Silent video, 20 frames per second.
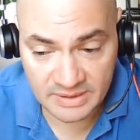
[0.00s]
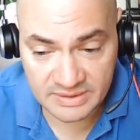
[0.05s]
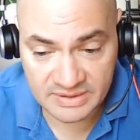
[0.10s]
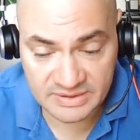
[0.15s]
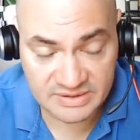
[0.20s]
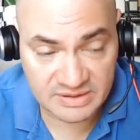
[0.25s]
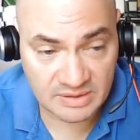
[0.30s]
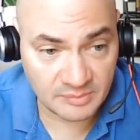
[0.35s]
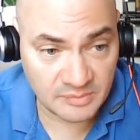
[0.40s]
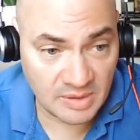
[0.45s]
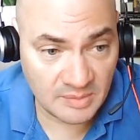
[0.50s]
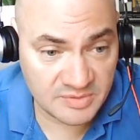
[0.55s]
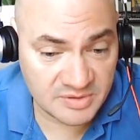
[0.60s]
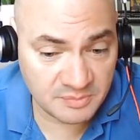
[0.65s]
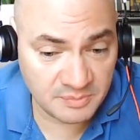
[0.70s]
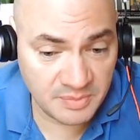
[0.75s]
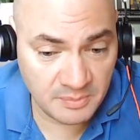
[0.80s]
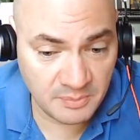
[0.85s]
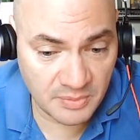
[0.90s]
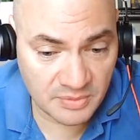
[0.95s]
Sometimes
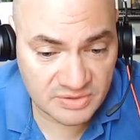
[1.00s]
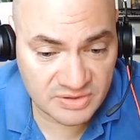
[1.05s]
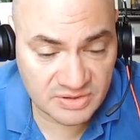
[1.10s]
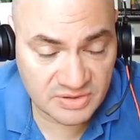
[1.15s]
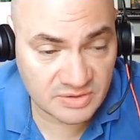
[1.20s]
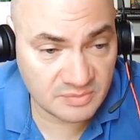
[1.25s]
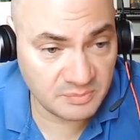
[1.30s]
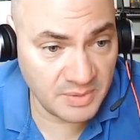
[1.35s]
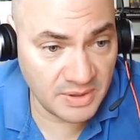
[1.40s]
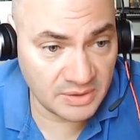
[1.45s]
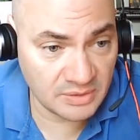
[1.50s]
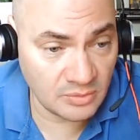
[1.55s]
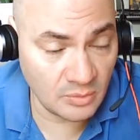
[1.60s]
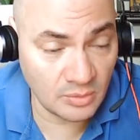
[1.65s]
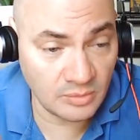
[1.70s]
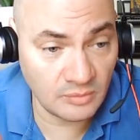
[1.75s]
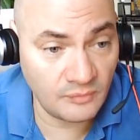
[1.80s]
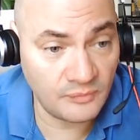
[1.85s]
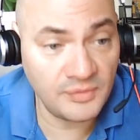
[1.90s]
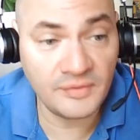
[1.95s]
people spend
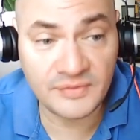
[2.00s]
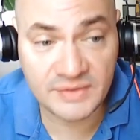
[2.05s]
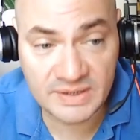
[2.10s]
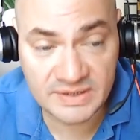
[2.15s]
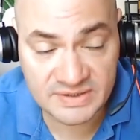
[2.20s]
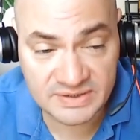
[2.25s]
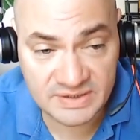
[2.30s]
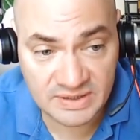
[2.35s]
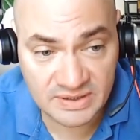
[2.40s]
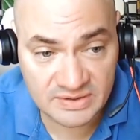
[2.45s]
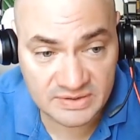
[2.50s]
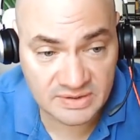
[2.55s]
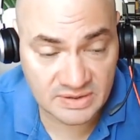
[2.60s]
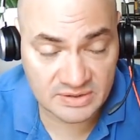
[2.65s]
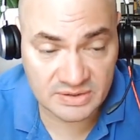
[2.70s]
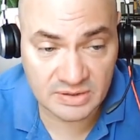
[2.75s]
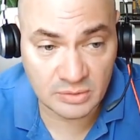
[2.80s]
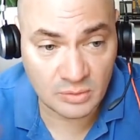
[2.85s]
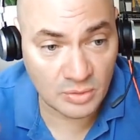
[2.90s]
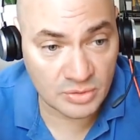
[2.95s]
on 50 things
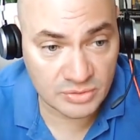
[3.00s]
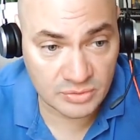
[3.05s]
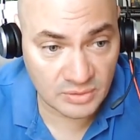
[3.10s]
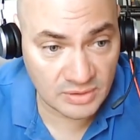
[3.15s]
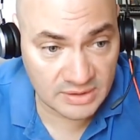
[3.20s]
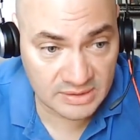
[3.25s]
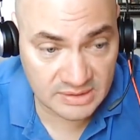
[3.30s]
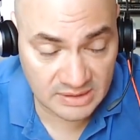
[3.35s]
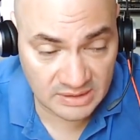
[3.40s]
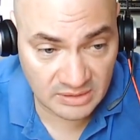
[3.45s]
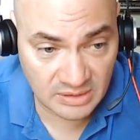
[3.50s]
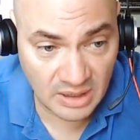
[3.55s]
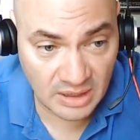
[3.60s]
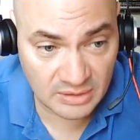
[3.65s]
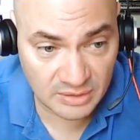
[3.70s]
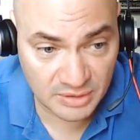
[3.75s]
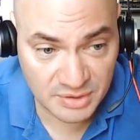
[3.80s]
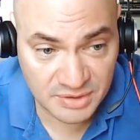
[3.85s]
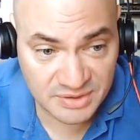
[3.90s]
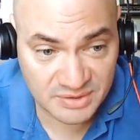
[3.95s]
that cost only
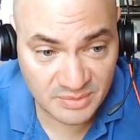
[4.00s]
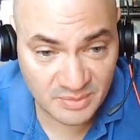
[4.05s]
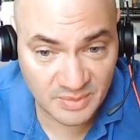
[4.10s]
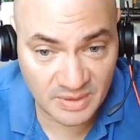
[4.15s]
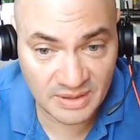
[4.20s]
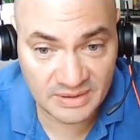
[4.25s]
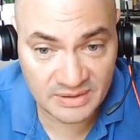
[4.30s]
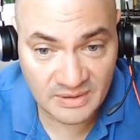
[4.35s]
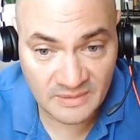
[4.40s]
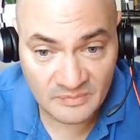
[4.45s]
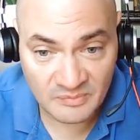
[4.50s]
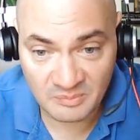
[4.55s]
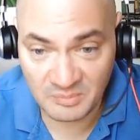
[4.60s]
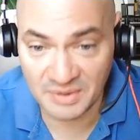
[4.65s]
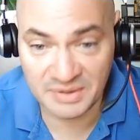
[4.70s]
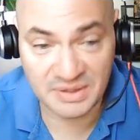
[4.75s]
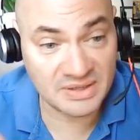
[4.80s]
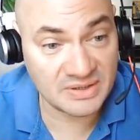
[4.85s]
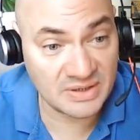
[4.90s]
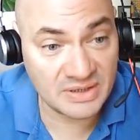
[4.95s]
$10, right?
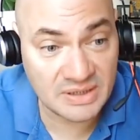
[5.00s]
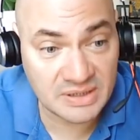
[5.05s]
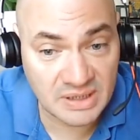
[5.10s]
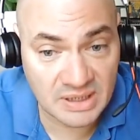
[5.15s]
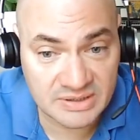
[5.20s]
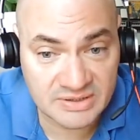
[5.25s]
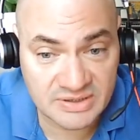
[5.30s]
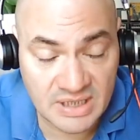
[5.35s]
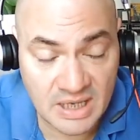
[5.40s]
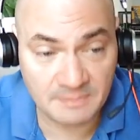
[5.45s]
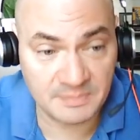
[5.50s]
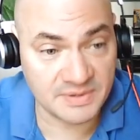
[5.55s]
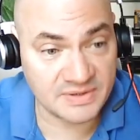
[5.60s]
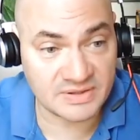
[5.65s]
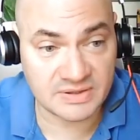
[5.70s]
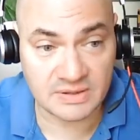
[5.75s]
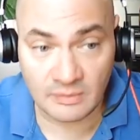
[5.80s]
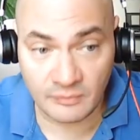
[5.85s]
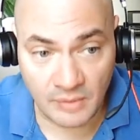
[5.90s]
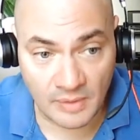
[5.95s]
It adds up. It's
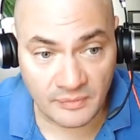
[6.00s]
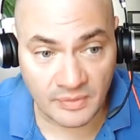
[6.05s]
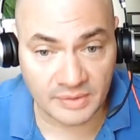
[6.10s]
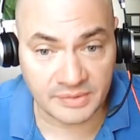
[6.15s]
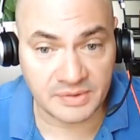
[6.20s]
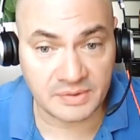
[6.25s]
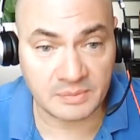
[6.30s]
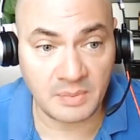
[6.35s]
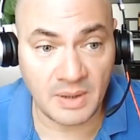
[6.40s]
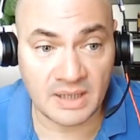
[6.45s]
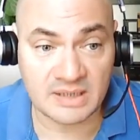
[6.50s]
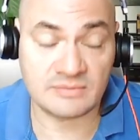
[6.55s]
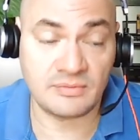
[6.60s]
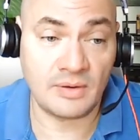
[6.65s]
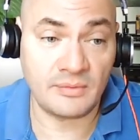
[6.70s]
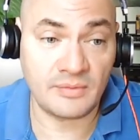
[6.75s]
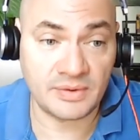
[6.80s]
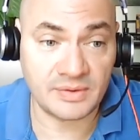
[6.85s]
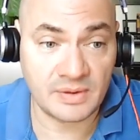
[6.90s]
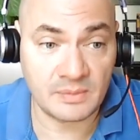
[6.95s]
still $500,
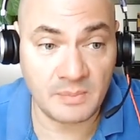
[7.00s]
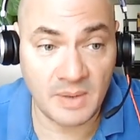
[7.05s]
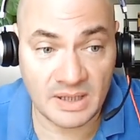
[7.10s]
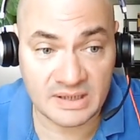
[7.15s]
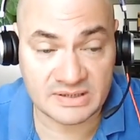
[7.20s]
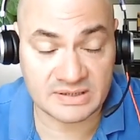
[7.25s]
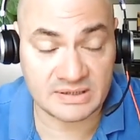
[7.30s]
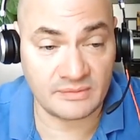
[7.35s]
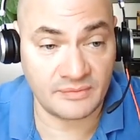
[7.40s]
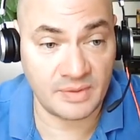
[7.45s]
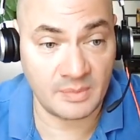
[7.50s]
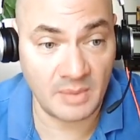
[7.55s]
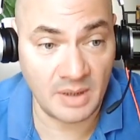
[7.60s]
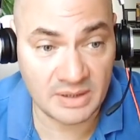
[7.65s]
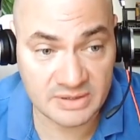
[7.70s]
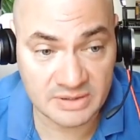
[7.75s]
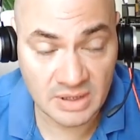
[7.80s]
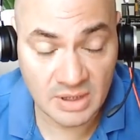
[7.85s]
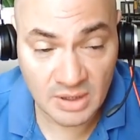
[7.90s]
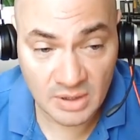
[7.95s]
$500 every
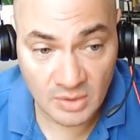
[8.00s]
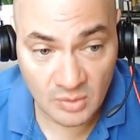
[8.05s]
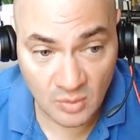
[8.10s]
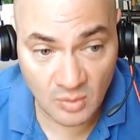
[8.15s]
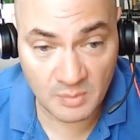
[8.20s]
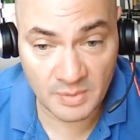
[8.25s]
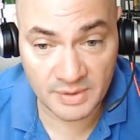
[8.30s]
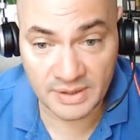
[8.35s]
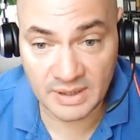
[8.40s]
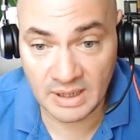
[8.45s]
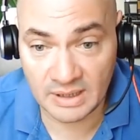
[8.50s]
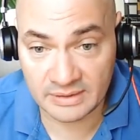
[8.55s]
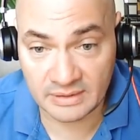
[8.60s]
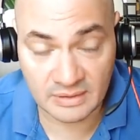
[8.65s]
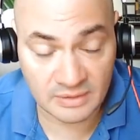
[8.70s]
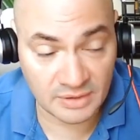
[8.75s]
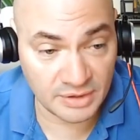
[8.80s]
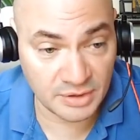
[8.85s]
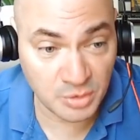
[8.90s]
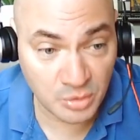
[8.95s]
month. Oh my God,
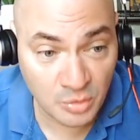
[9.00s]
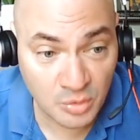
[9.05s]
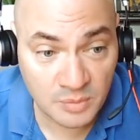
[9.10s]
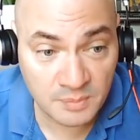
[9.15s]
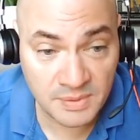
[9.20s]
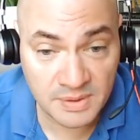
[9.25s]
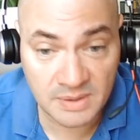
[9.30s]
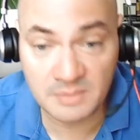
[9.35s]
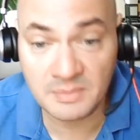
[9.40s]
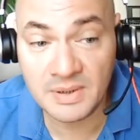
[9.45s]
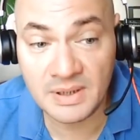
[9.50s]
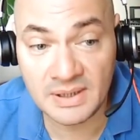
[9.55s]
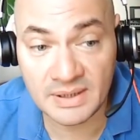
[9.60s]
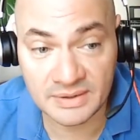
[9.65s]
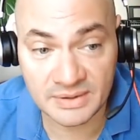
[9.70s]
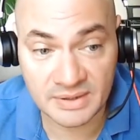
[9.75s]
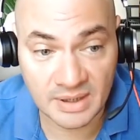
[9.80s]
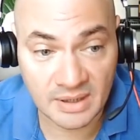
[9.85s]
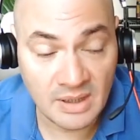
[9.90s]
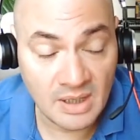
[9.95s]
like you could be a
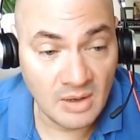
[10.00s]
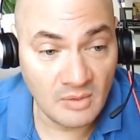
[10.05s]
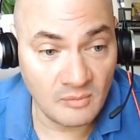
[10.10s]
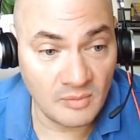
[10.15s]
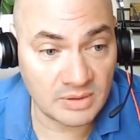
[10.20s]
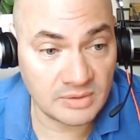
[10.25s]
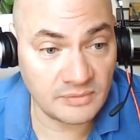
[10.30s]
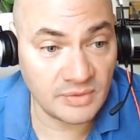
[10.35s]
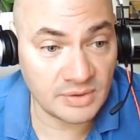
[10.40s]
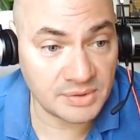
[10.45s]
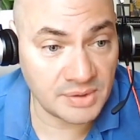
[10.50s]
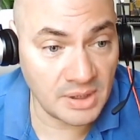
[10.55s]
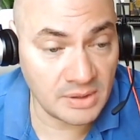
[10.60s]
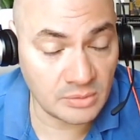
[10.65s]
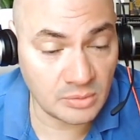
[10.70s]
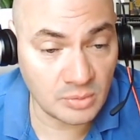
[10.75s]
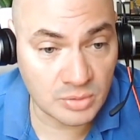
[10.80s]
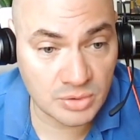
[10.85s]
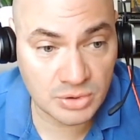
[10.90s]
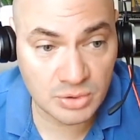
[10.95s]
millionaire. What we're trying
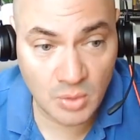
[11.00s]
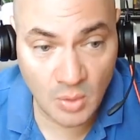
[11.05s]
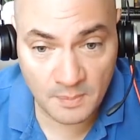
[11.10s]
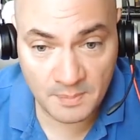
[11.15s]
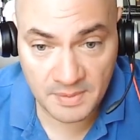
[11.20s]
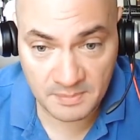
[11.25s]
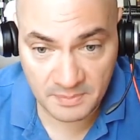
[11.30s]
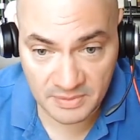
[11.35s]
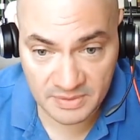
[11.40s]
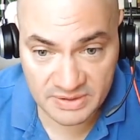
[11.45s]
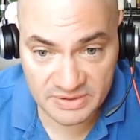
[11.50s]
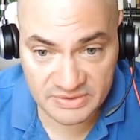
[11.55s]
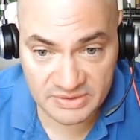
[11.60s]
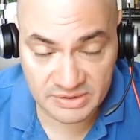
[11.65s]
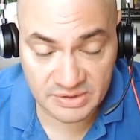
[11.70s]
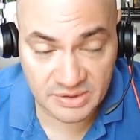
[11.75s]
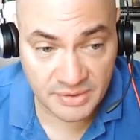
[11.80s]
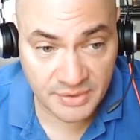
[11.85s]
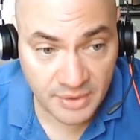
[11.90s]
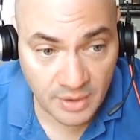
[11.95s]
to show people is that
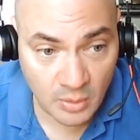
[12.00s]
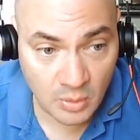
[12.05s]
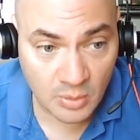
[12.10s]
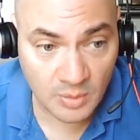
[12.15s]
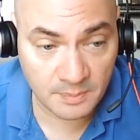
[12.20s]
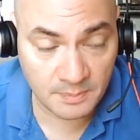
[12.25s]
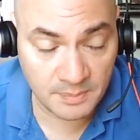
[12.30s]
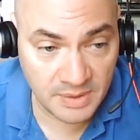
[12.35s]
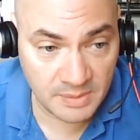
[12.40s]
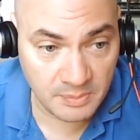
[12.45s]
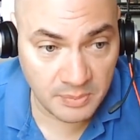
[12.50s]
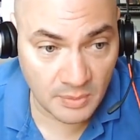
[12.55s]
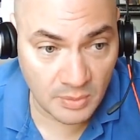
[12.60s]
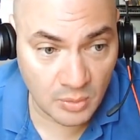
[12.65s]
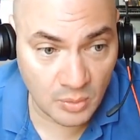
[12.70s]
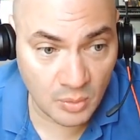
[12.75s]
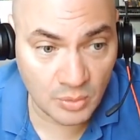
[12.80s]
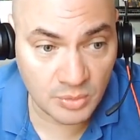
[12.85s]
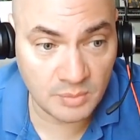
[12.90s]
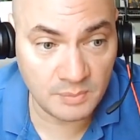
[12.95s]
regular people
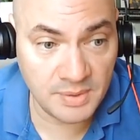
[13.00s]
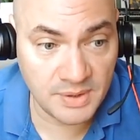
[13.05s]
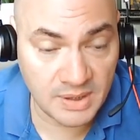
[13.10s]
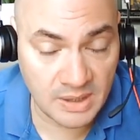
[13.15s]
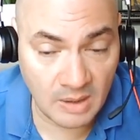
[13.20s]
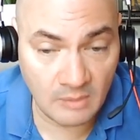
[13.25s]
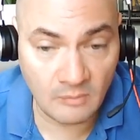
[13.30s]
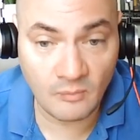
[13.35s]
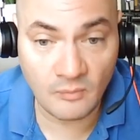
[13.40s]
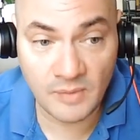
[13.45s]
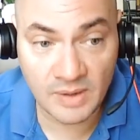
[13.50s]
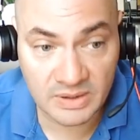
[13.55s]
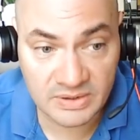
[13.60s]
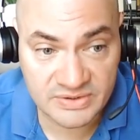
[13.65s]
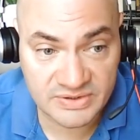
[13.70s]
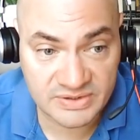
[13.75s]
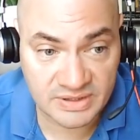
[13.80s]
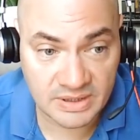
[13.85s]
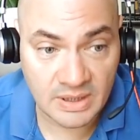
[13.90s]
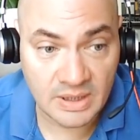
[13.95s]
could become
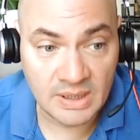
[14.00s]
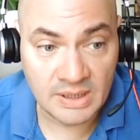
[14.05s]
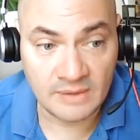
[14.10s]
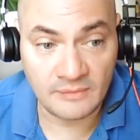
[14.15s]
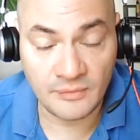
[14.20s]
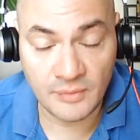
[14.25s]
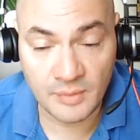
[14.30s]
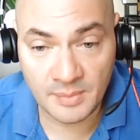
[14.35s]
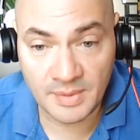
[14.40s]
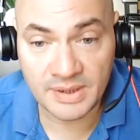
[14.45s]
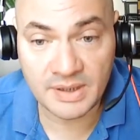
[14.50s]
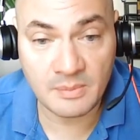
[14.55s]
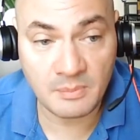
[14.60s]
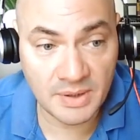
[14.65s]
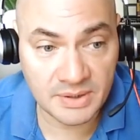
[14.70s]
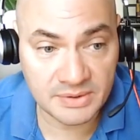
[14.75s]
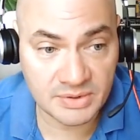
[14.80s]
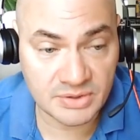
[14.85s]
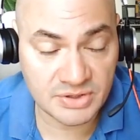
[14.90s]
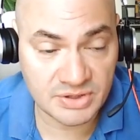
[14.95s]
wealthy if you make
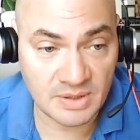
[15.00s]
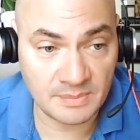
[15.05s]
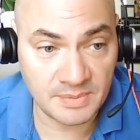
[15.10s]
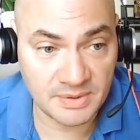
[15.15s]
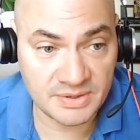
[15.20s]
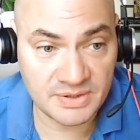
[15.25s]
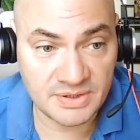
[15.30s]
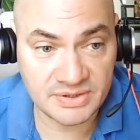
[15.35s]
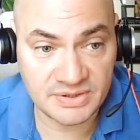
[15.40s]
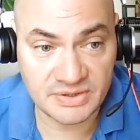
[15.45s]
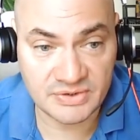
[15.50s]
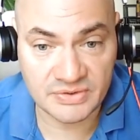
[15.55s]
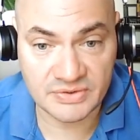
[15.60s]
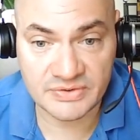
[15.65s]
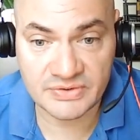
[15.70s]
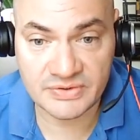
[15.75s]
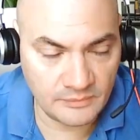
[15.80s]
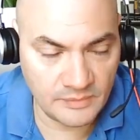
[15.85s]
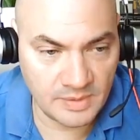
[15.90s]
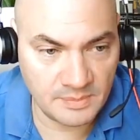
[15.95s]
better shopping decisions.
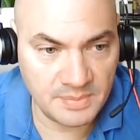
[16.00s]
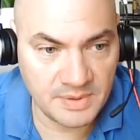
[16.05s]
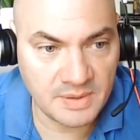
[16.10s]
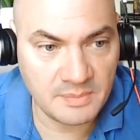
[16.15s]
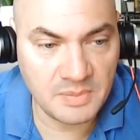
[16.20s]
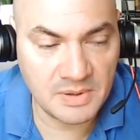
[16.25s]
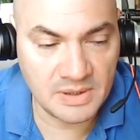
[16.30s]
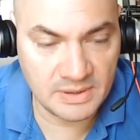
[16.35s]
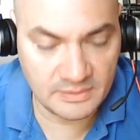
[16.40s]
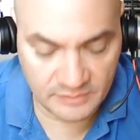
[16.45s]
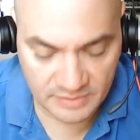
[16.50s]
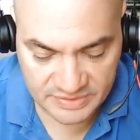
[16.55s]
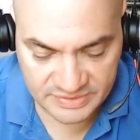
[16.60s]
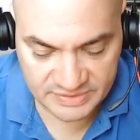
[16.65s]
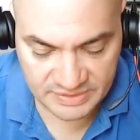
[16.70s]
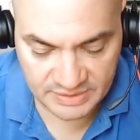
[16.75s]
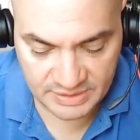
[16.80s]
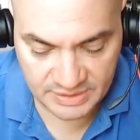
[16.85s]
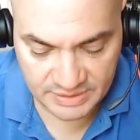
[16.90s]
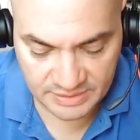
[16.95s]
We're big believers
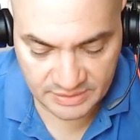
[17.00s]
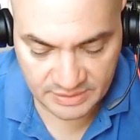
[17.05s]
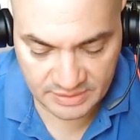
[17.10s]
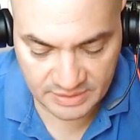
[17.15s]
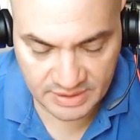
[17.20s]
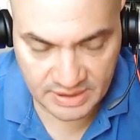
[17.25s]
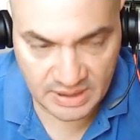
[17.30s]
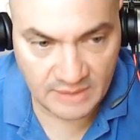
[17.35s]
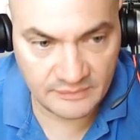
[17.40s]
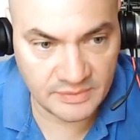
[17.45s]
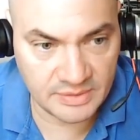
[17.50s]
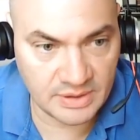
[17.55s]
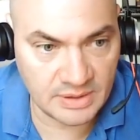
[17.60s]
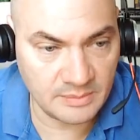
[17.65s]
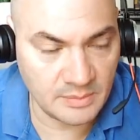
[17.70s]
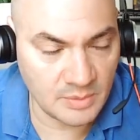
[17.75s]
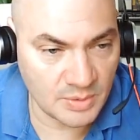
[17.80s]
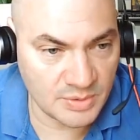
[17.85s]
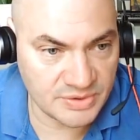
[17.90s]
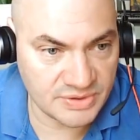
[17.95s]
in having
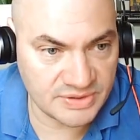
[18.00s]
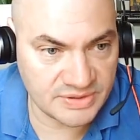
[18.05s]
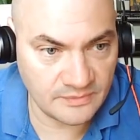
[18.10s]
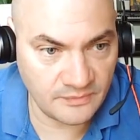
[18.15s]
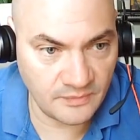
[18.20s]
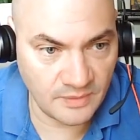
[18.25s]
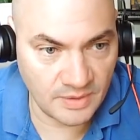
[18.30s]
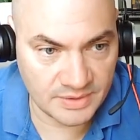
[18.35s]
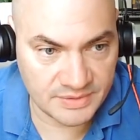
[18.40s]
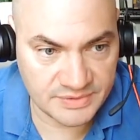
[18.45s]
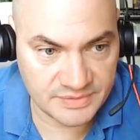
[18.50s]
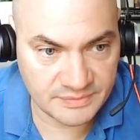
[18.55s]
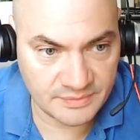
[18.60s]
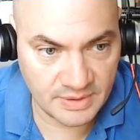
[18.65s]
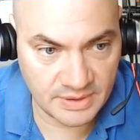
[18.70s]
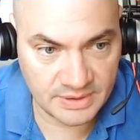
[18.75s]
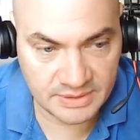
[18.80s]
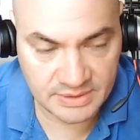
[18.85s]
emergency funds, right?